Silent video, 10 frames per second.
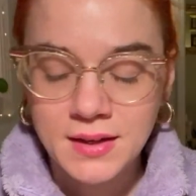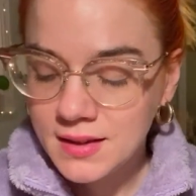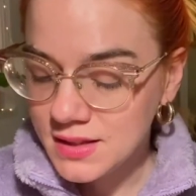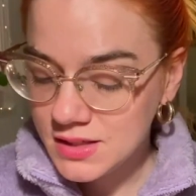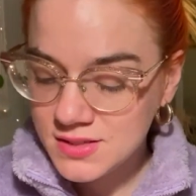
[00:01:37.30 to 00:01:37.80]

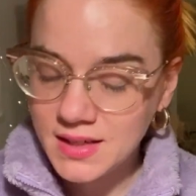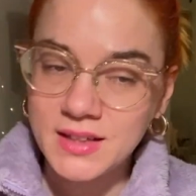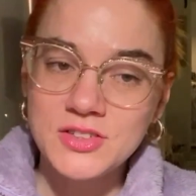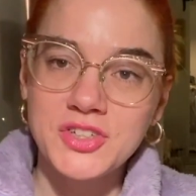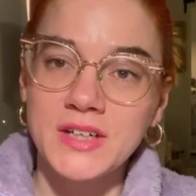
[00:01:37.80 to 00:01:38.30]
The
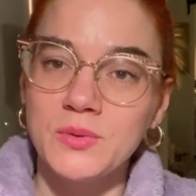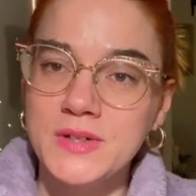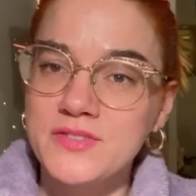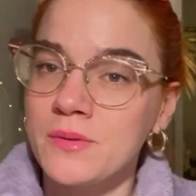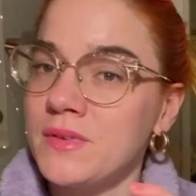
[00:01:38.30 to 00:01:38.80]
second shade
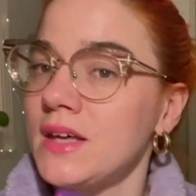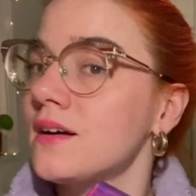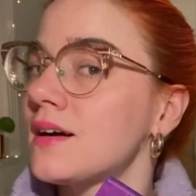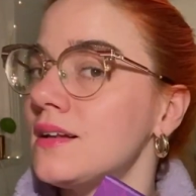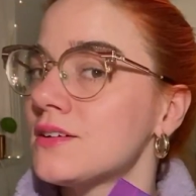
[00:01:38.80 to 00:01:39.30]
was from the
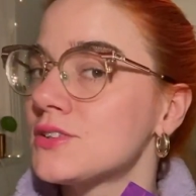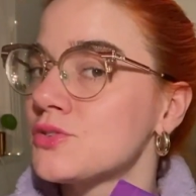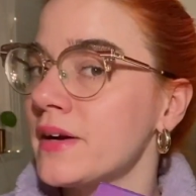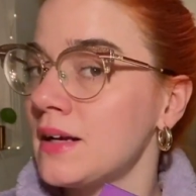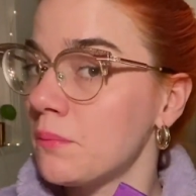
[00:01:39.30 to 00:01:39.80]
Colored
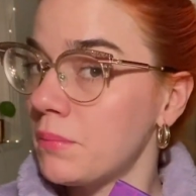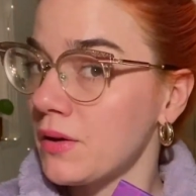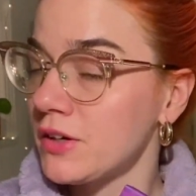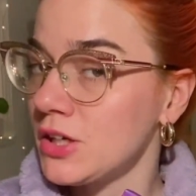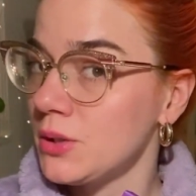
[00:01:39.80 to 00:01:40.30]
Rain
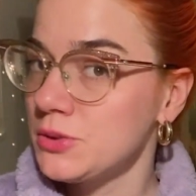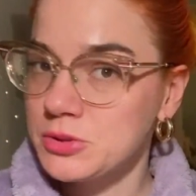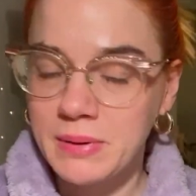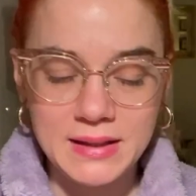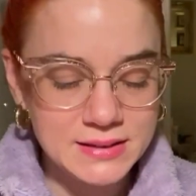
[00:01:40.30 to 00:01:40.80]
Berry Cute
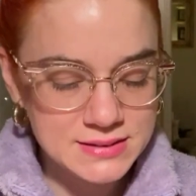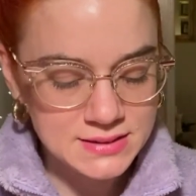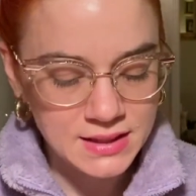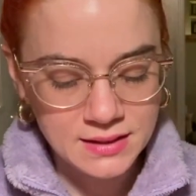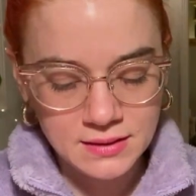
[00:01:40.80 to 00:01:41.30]
palette,
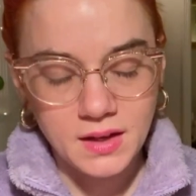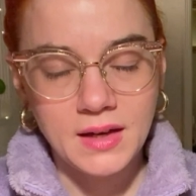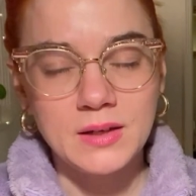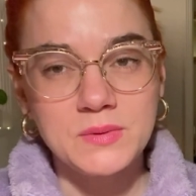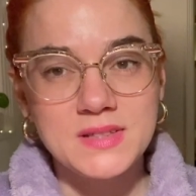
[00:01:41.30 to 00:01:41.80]

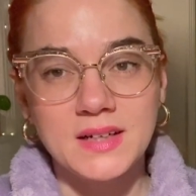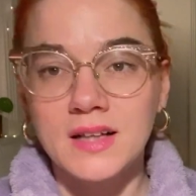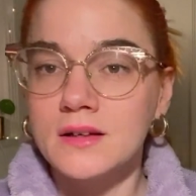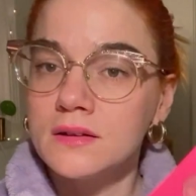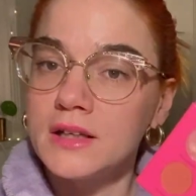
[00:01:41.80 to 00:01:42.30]
and it was the
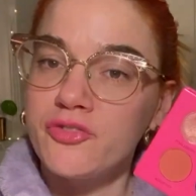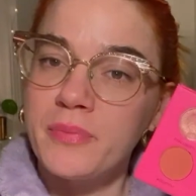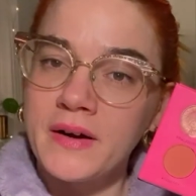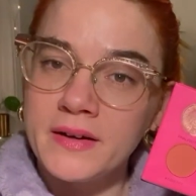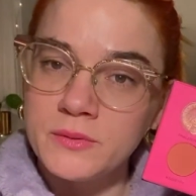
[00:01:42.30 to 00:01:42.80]
color
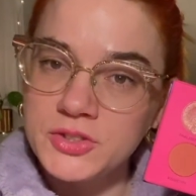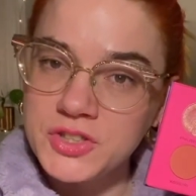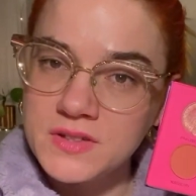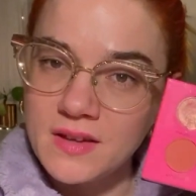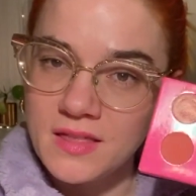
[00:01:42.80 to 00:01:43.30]
Loveberry, which
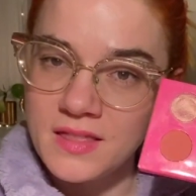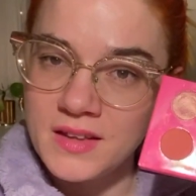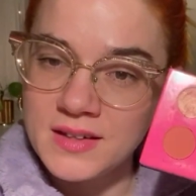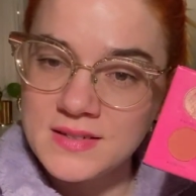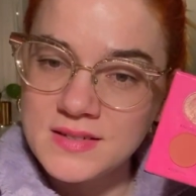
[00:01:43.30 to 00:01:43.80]
is
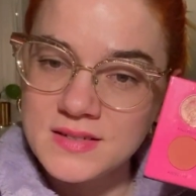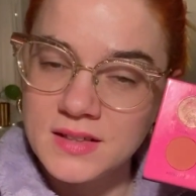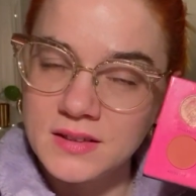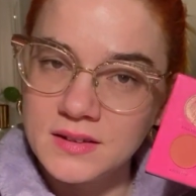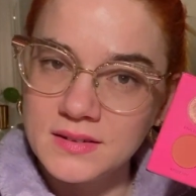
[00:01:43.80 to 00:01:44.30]
this
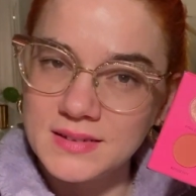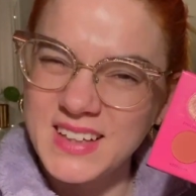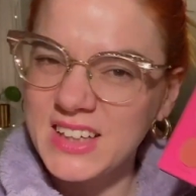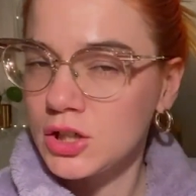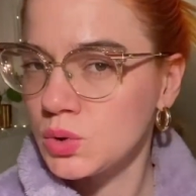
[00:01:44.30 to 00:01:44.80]

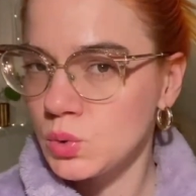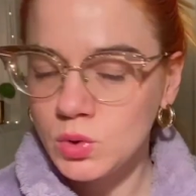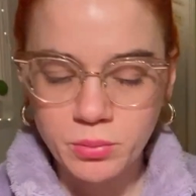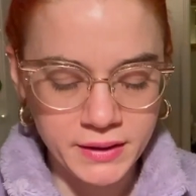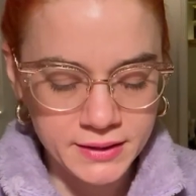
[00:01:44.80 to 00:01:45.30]
like
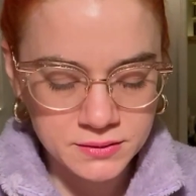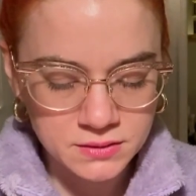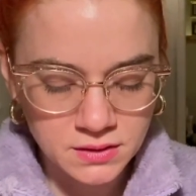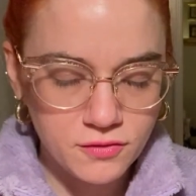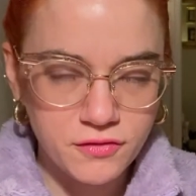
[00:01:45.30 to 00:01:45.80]
cool brown.
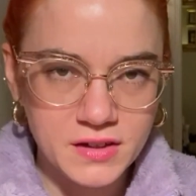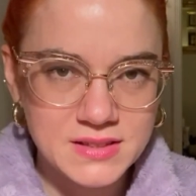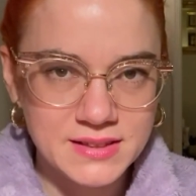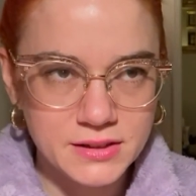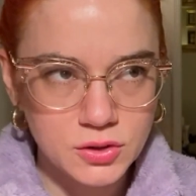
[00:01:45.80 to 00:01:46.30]
Feels a
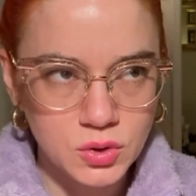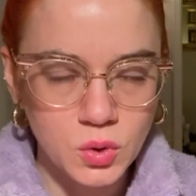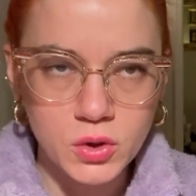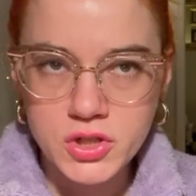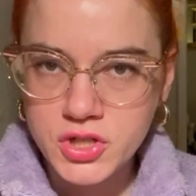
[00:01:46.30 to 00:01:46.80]
little
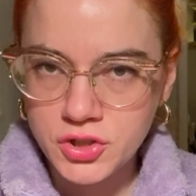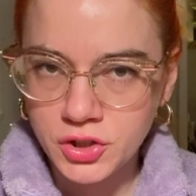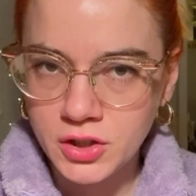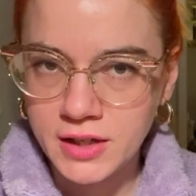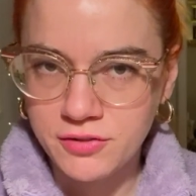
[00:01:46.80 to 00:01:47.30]

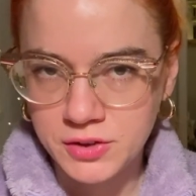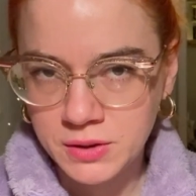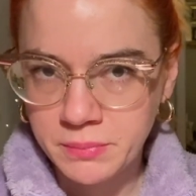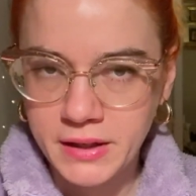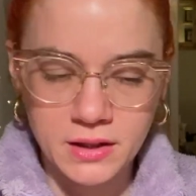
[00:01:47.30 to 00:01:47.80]
coarser if you
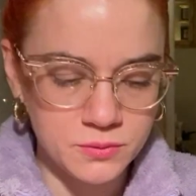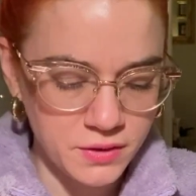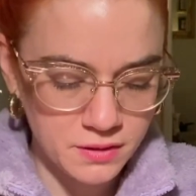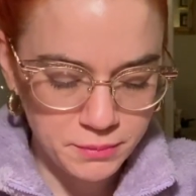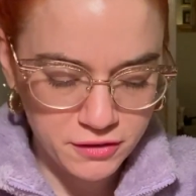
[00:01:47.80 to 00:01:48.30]
compare it
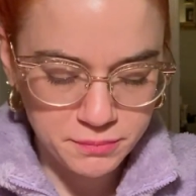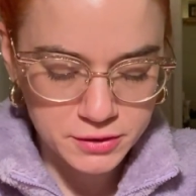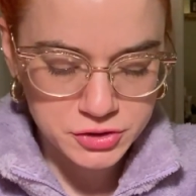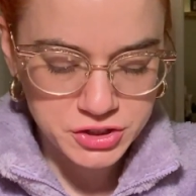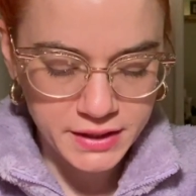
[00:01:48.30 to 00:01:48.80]
with the
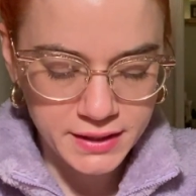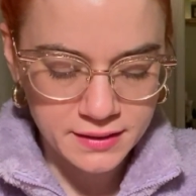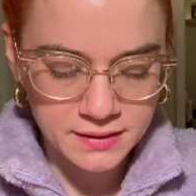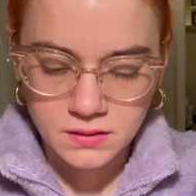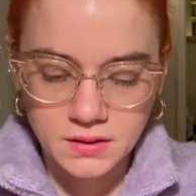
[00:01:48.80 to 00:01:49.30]
Puffball
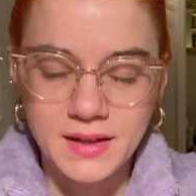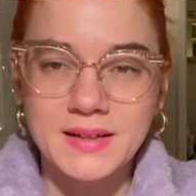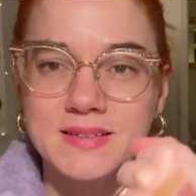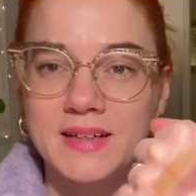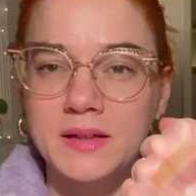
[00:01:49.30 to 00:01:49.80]
shade, and
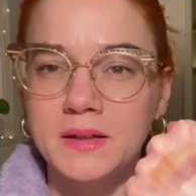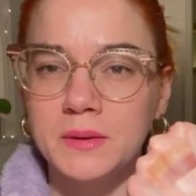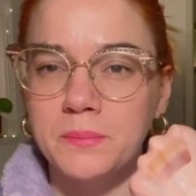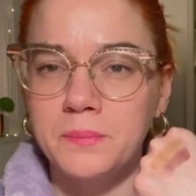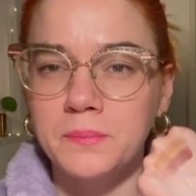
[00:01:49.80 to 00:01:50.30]
it's like
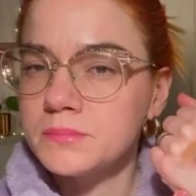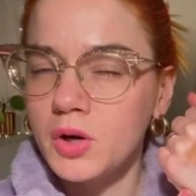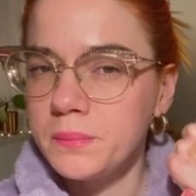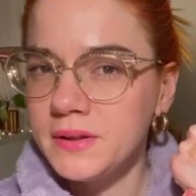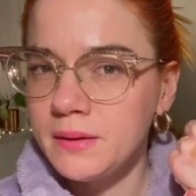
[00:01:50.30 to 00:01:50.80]
a
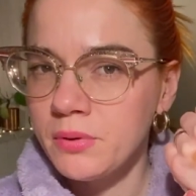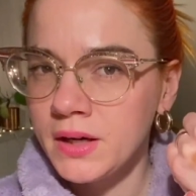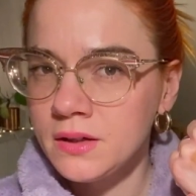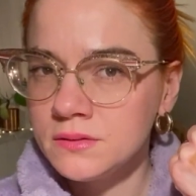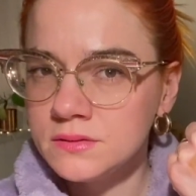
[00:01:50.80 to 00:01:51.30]
purpley
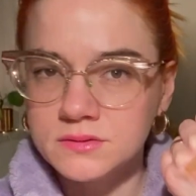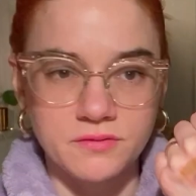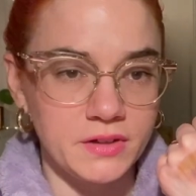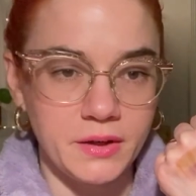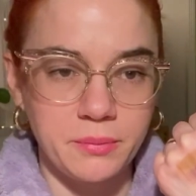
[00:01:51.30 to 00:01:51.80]
brown,
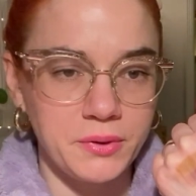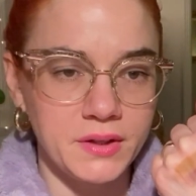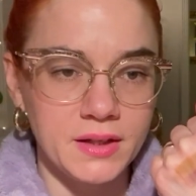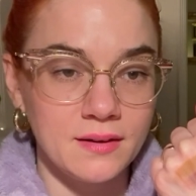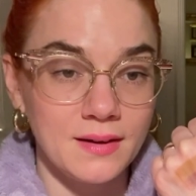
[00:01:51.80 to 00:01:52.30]
very
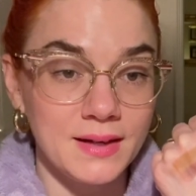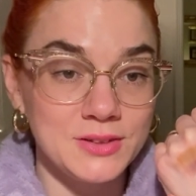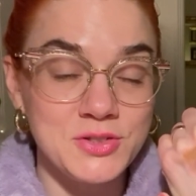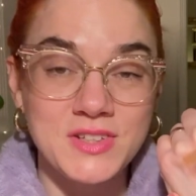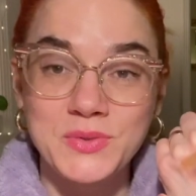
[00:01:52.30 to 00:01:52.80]
pretty. I
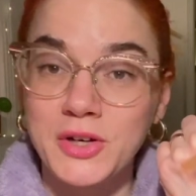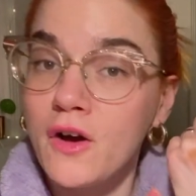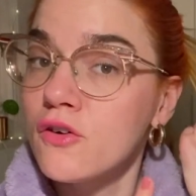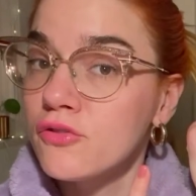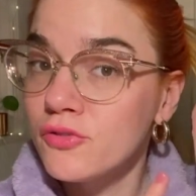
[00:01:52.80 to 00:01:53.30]
used this one
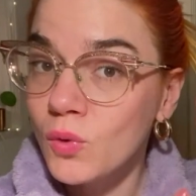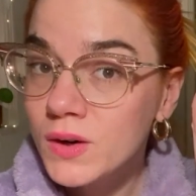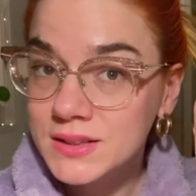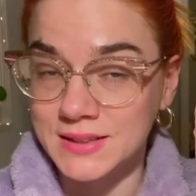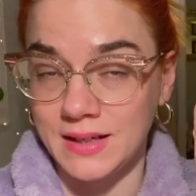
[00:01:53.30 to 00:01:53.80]

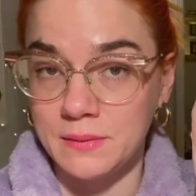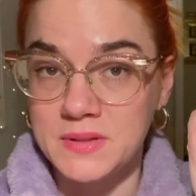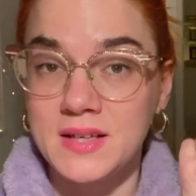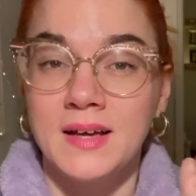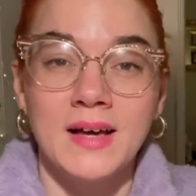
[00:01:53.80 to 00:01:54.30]
4
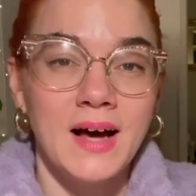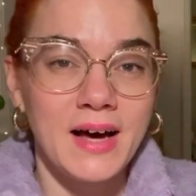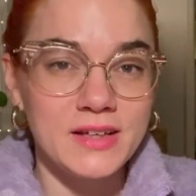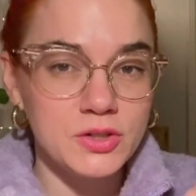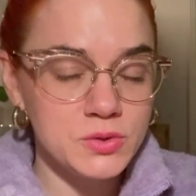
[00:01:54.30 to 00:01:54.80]
times.
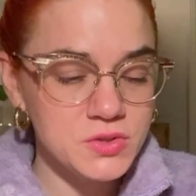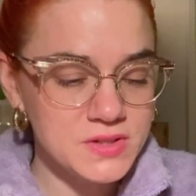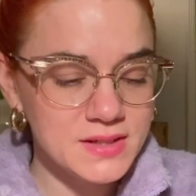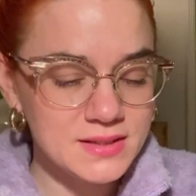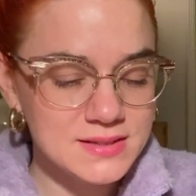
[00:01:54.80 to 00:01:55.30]
I used
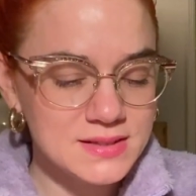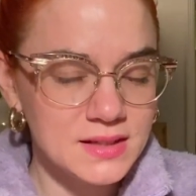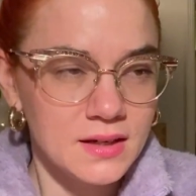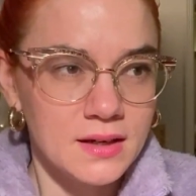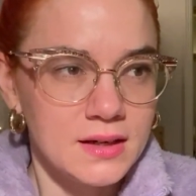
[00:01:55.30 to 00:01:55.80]
it
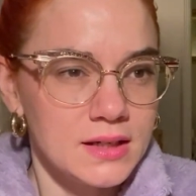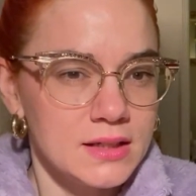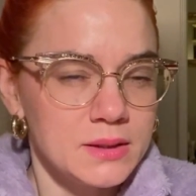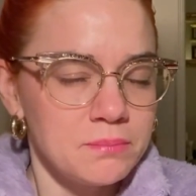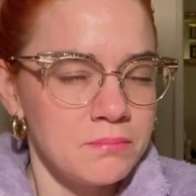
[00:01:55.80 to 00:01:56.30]

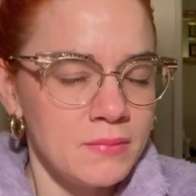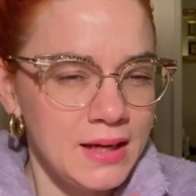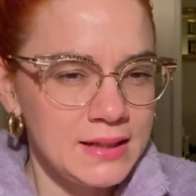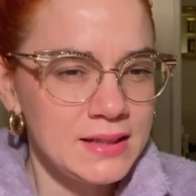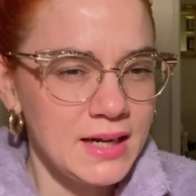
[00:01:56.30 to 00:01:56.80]

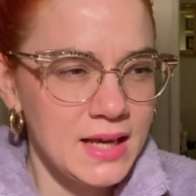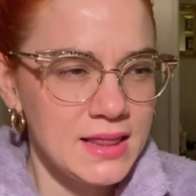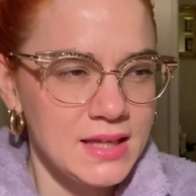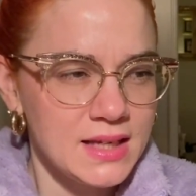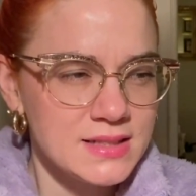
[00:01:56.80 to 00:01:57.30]
mainly, I
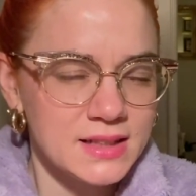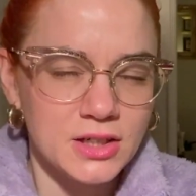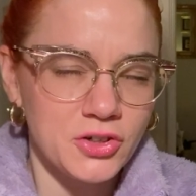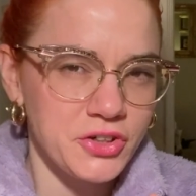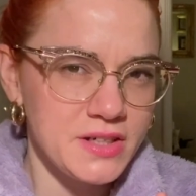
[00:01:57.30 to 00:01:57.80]
think, as like a
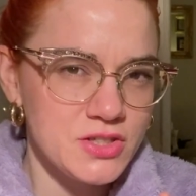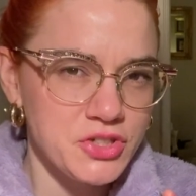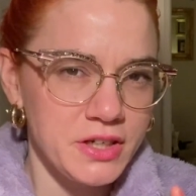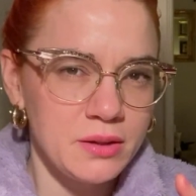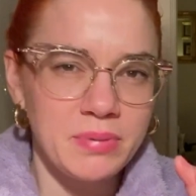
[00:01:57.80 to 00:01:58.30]
crease
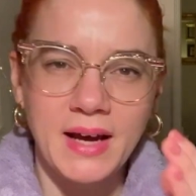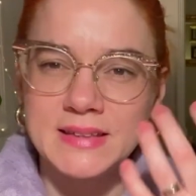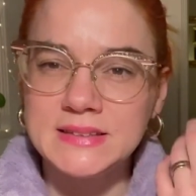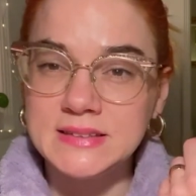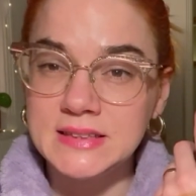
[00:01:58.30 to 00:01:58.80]
shade, but I
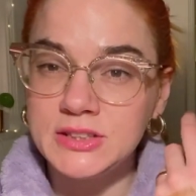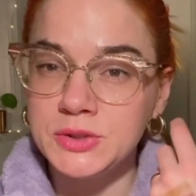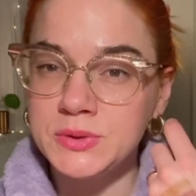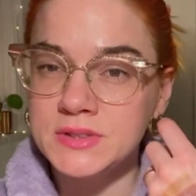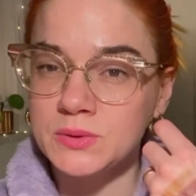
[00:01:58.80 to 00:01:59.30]
did
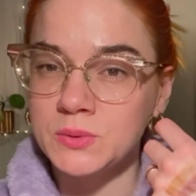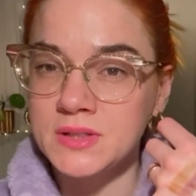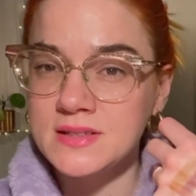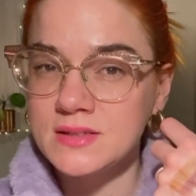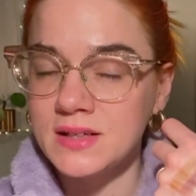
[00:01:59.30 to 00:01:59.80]
use it
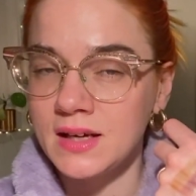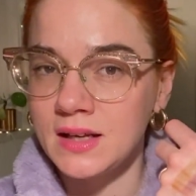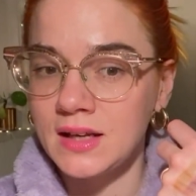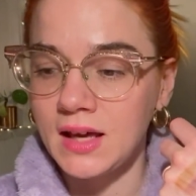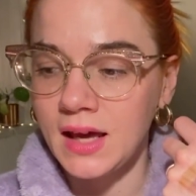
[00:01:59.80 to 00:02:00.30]
once
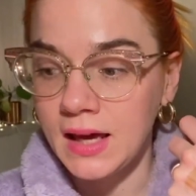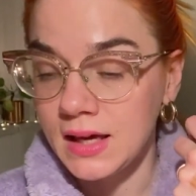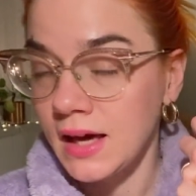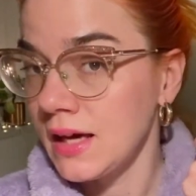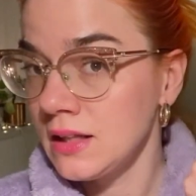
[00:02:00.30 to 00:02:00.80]
in a
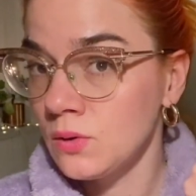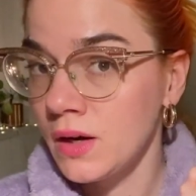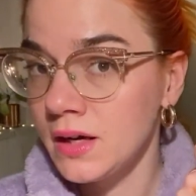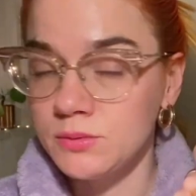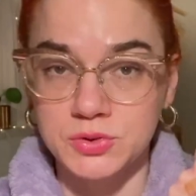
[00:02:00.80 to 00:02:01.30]
halo
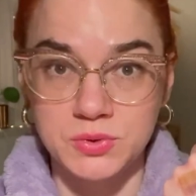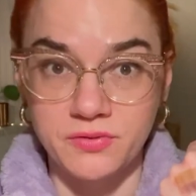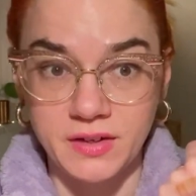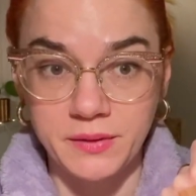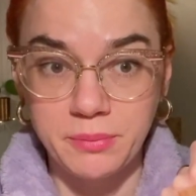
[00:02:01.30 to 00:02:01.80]
eye, which was
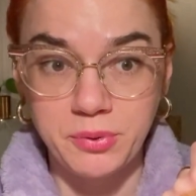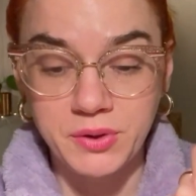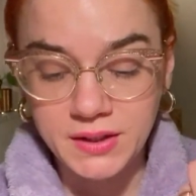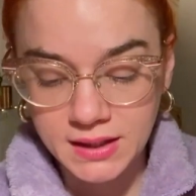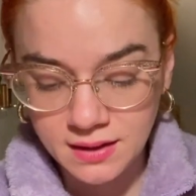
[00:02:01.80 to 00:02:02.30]
very
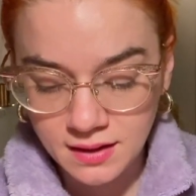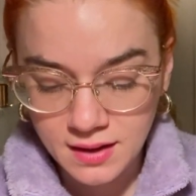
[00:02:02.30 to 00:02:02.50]
pretty.